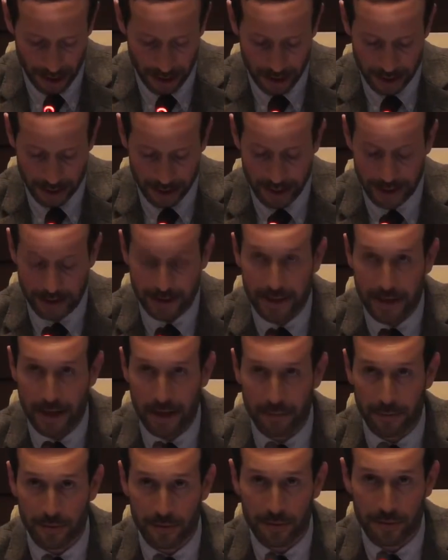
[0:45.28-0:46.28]
in an
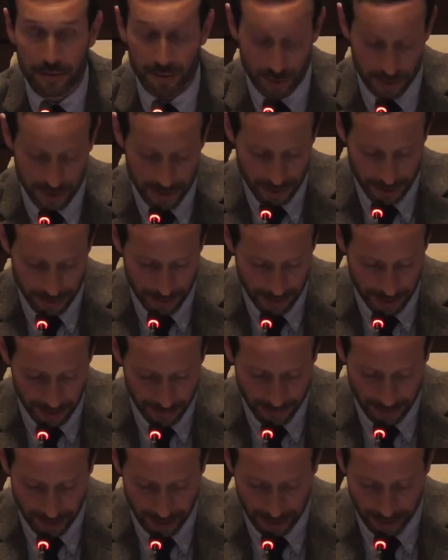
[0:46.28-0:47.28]
attempt to
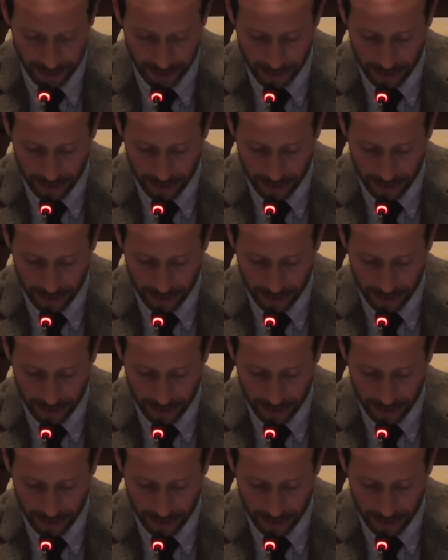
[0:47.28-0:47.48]
simplify